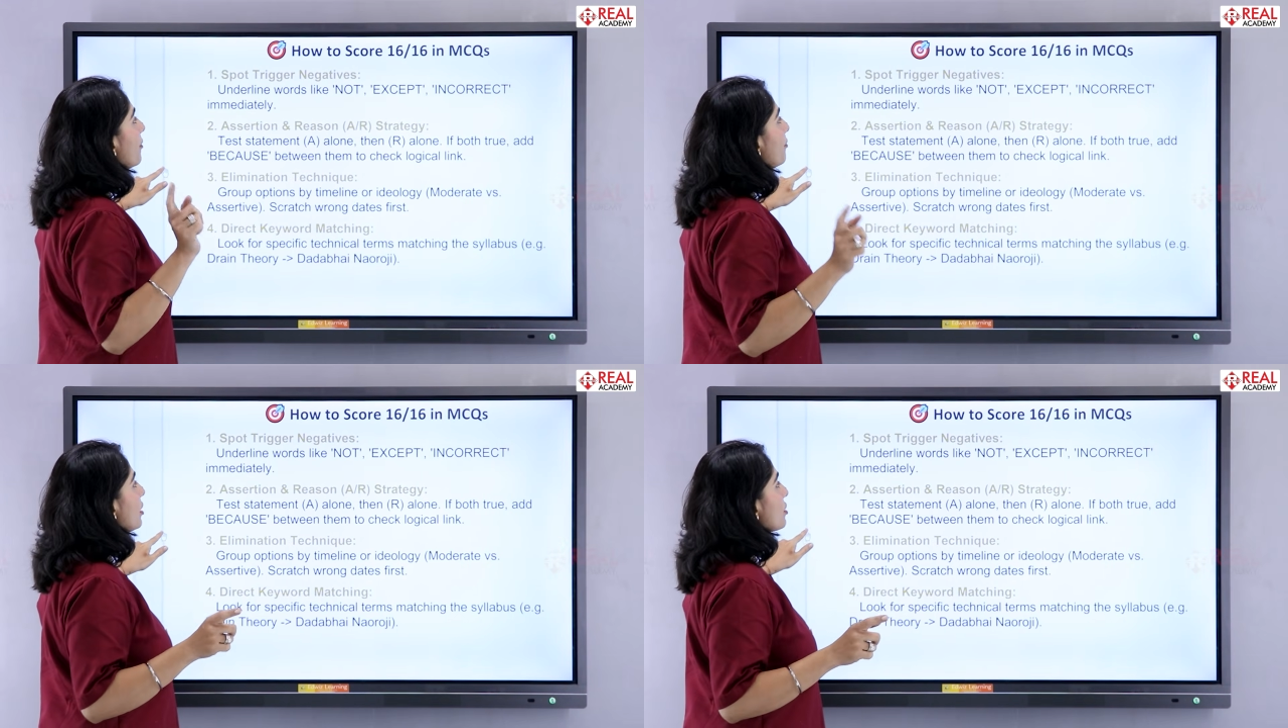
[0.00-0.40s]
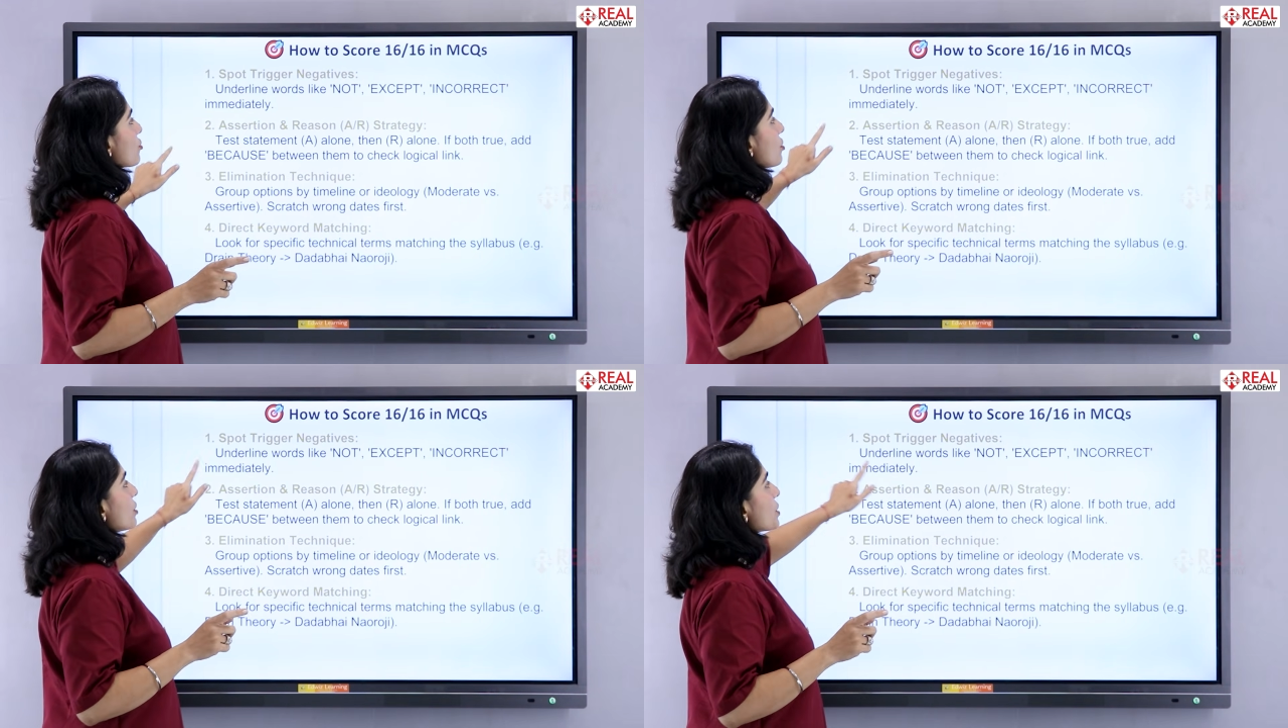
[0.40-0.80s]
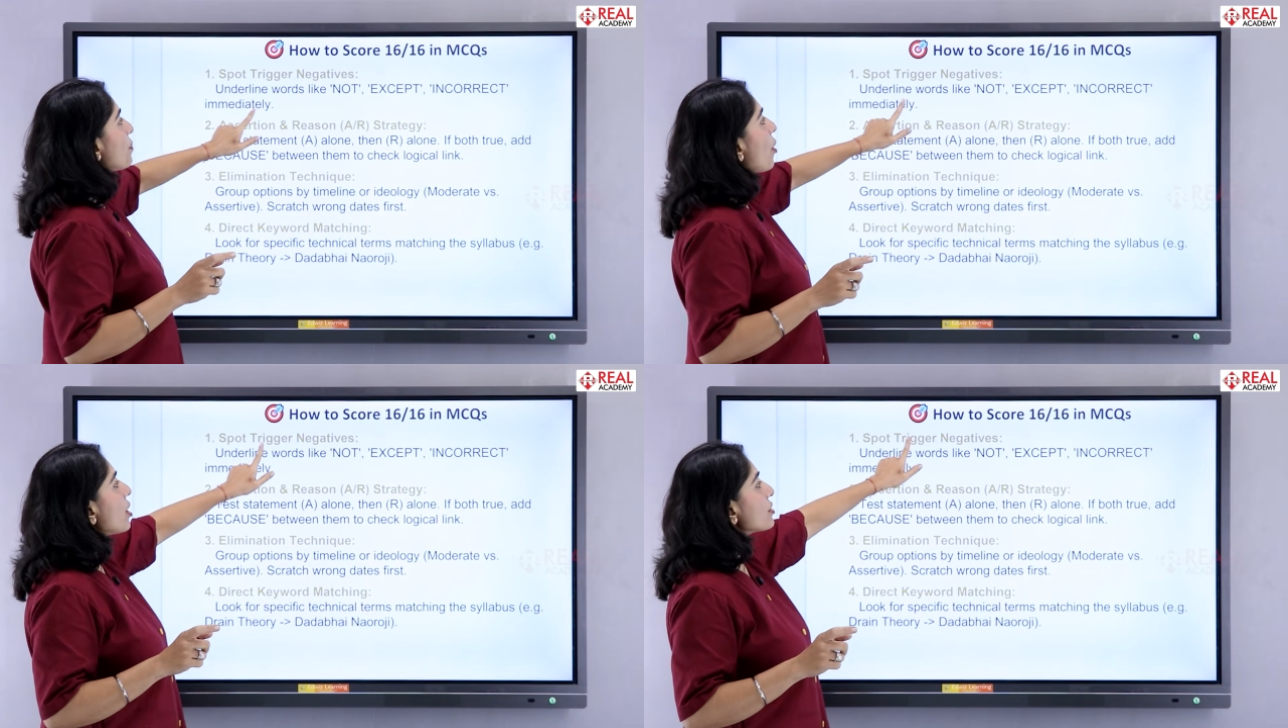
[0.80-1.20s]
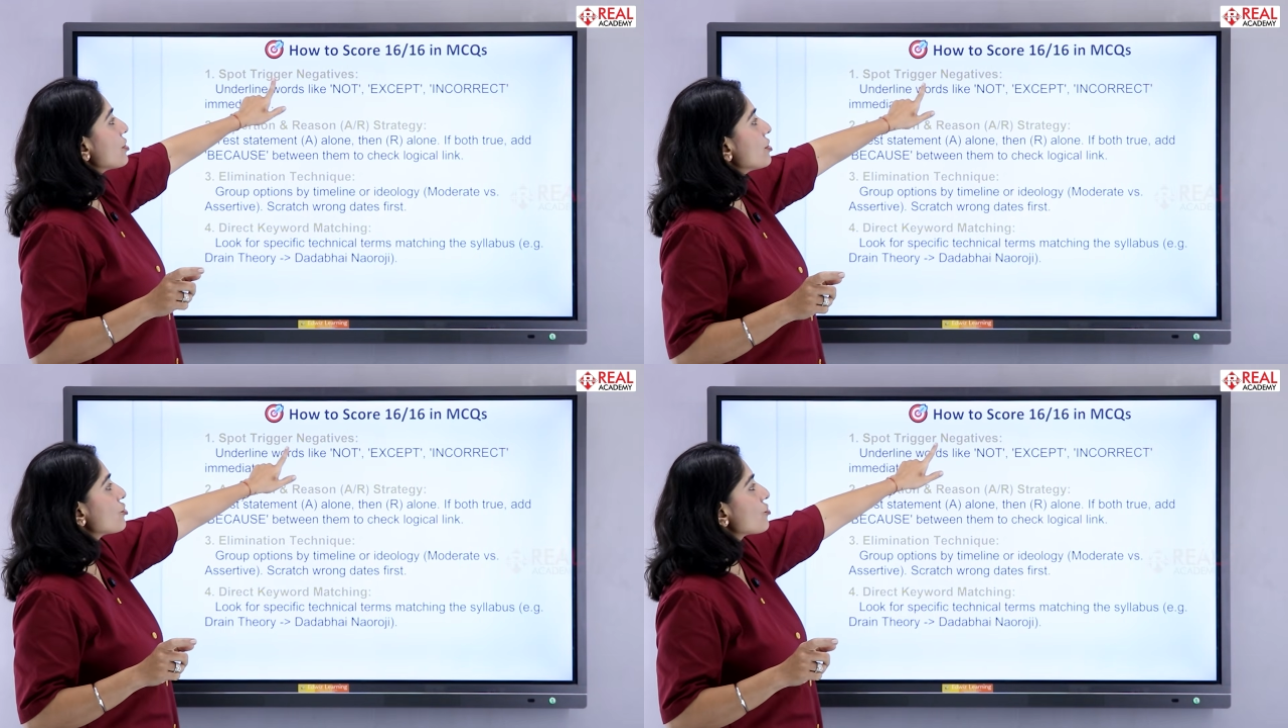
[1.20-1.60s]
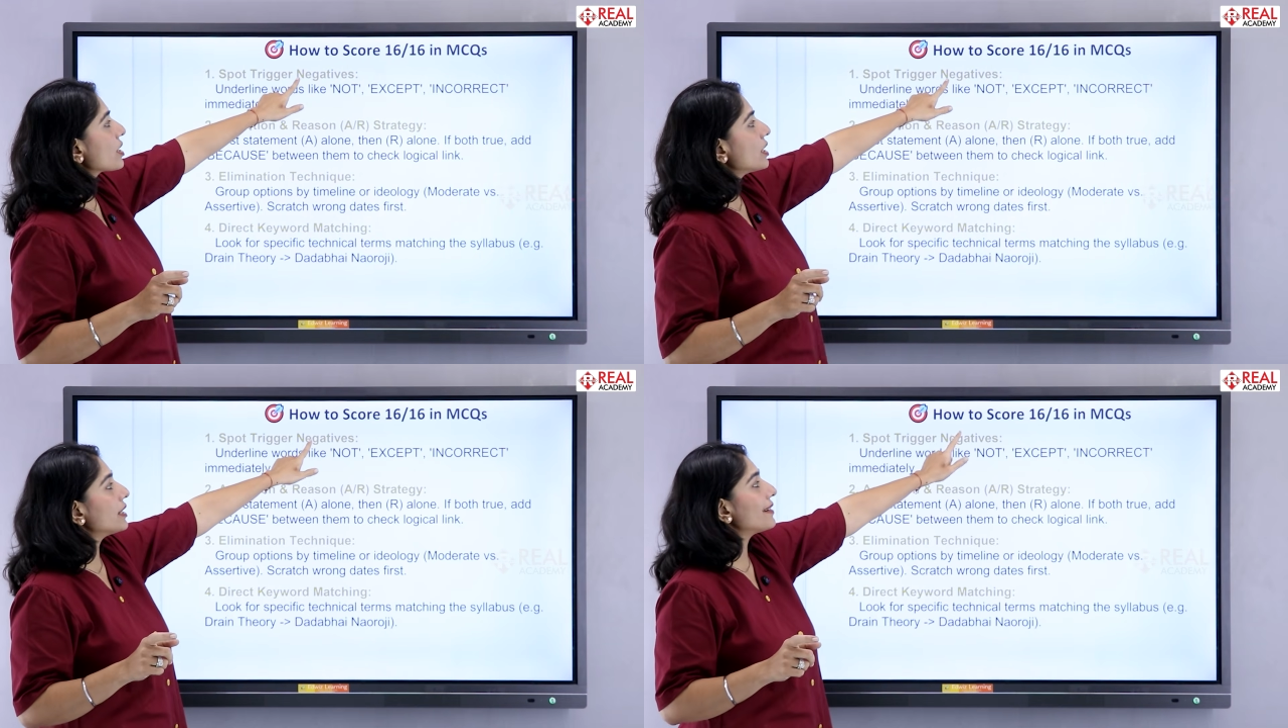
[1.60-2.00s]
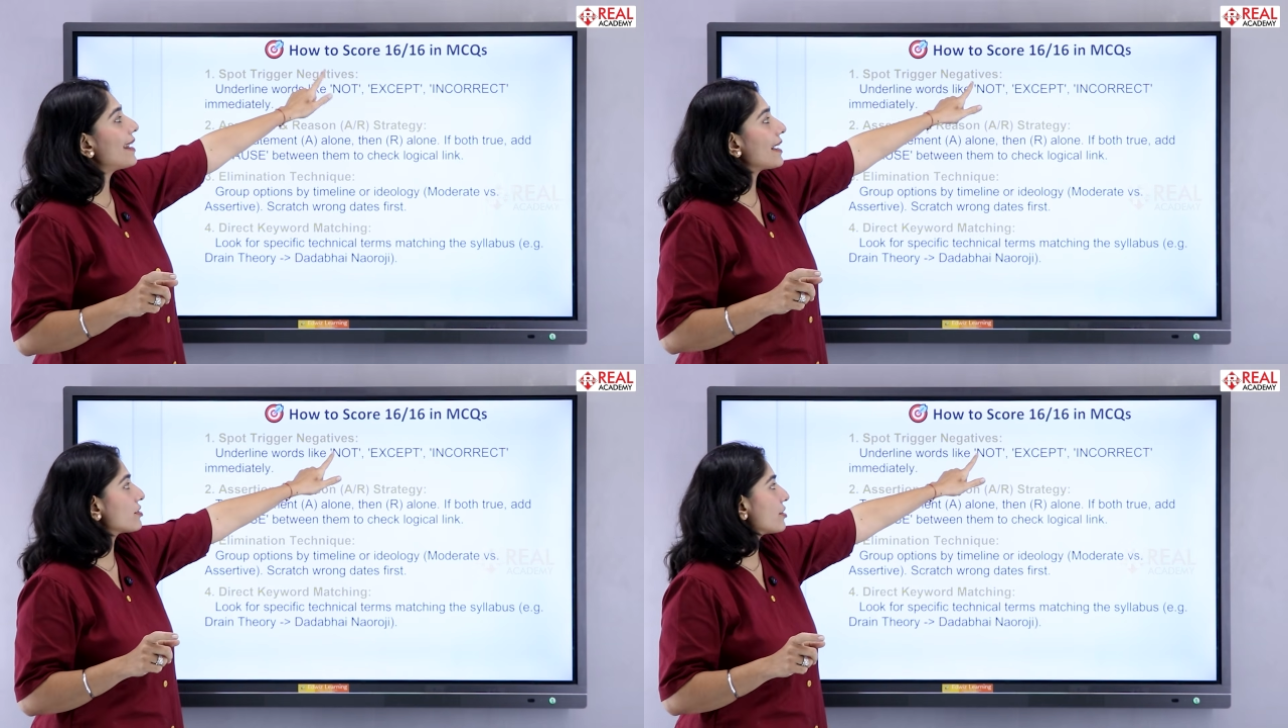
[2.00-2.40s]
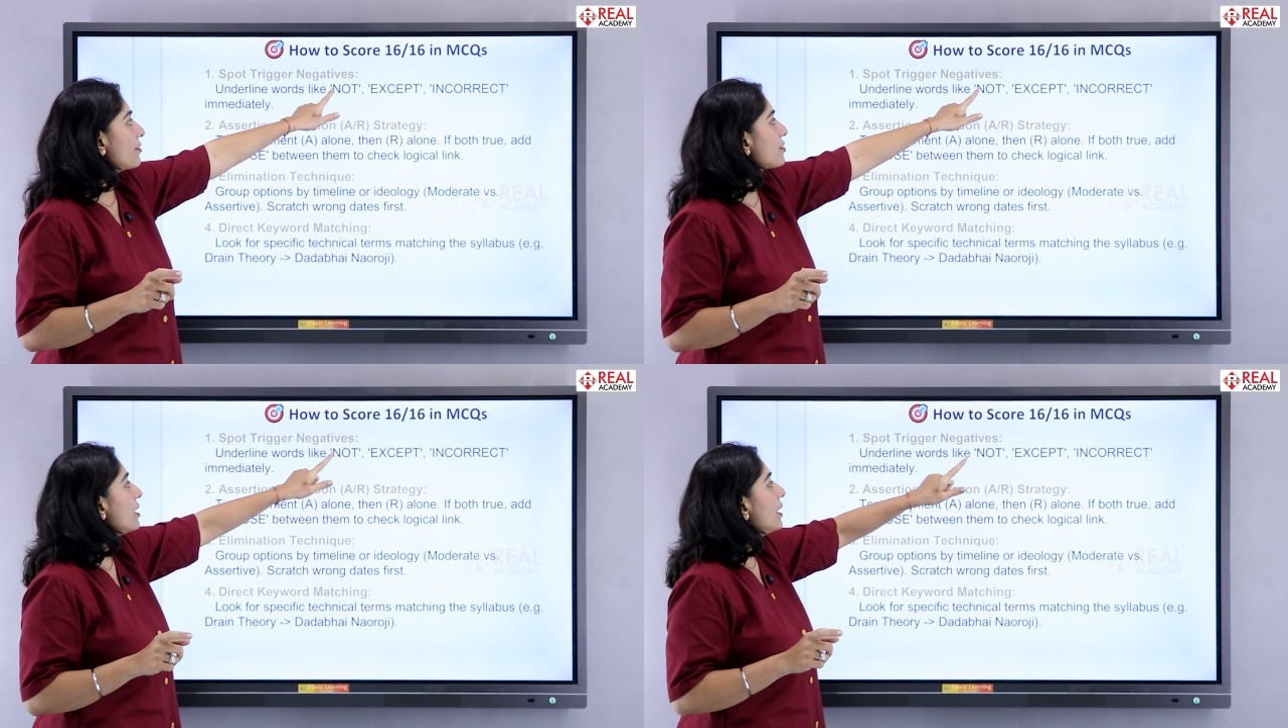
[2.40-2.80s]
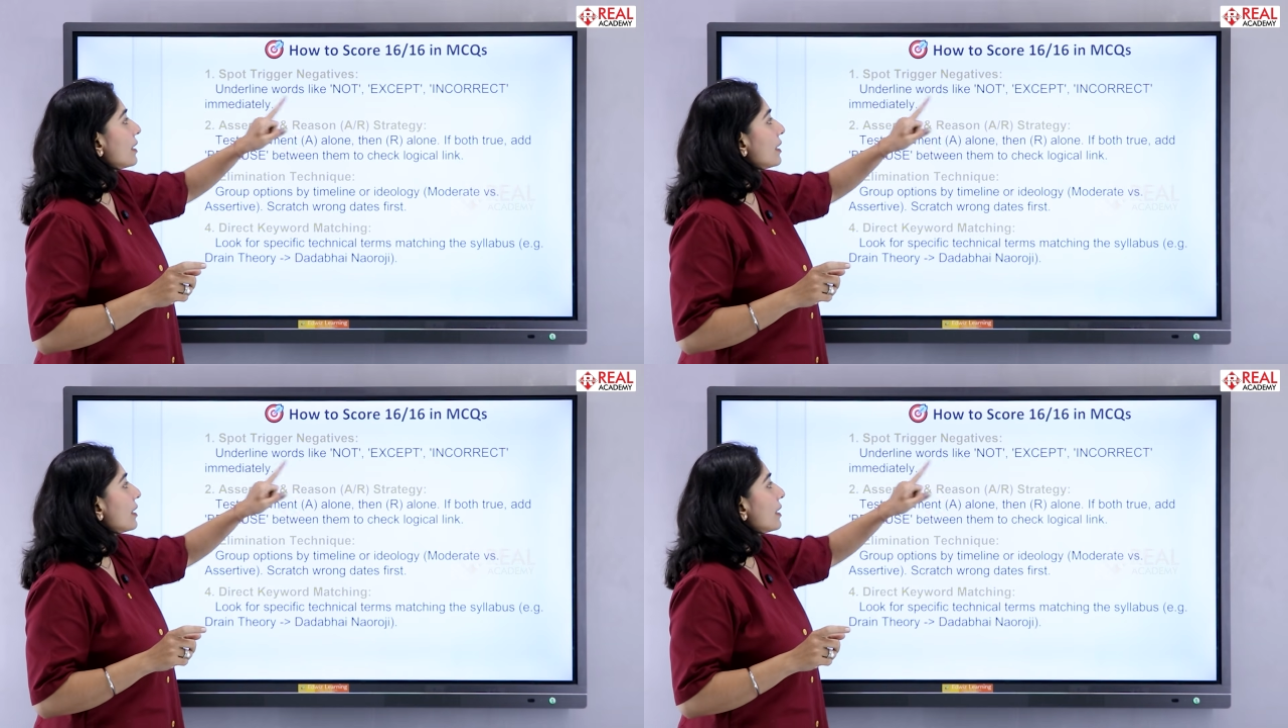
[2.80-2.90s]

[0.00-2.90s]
First, spot trigger negatives.